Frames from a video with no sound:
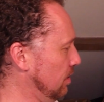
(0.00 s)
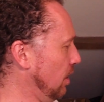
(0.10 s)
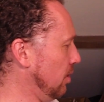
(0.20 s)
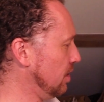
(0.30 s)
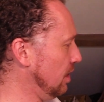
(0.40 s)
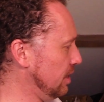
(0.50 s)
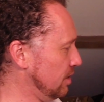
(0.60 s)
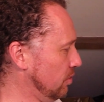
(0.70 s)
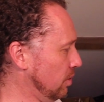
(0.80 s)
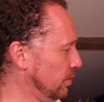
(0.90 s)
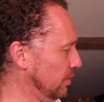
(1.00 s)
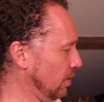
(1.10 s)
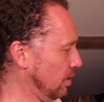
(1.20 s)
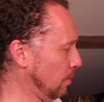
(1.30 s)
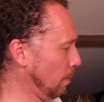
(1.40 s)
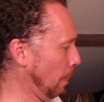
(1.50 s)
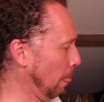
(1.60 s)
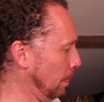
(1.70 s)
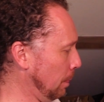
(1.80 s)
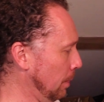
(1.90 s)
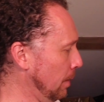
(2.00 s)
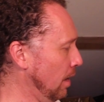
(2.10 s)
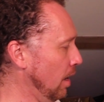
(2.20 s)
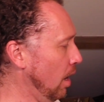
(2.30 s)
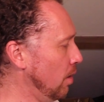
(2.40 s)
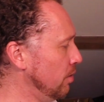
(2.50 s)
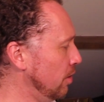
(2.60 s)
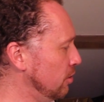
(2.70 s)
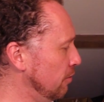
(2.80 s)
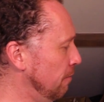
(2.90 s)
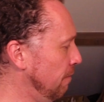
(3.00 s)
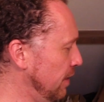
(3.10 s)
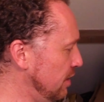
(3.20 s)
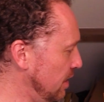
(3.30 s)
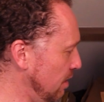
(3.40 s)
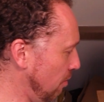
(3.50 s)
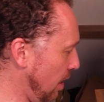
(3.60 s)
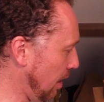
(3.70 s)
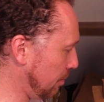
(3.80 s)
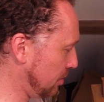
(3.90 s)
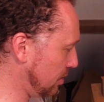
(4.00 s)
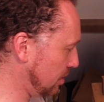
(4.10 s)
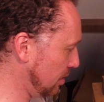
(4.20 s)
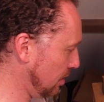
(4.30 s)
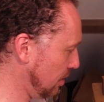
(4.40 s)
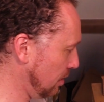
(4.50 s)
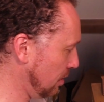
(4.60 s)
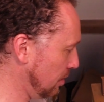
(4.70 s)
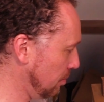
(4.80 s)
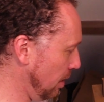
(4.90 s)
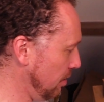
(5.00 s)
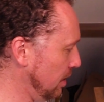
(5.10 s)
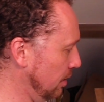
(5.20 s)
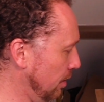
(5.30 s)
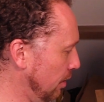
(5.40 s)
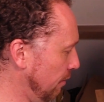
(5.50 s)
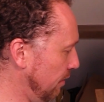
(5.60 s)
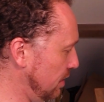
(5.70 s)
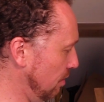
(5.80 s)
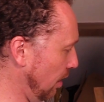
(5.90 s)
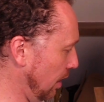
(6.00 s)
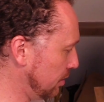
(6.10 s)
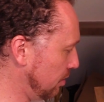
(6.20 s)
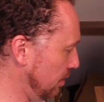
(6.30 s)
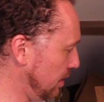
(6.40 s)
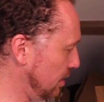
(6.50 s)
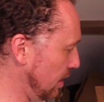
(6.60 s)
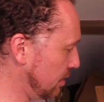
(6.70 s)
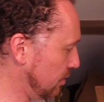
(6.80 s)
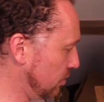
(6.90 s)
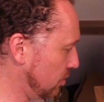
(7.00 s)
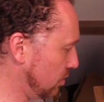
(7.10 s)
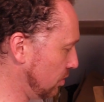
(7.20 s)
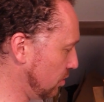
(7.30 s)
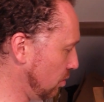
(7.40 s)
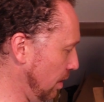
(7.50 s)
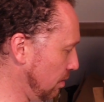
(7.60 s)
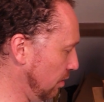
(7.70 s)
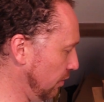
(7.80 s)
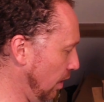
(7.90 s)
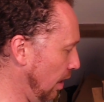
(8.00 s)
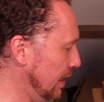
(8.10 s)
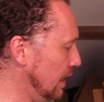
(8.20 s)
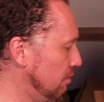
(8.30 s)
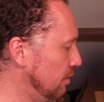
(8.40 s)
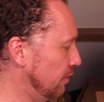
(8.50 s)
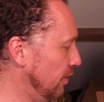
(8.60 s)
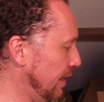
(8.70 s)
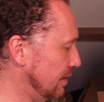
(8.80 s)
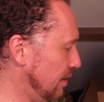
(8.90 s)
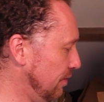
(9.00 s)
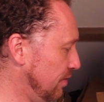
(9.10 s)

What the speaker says: Oh, it's a list of what we've got. Oh, those are Visi wraps. Boning logo Visi wraps. 3 sets of 12 highly reflective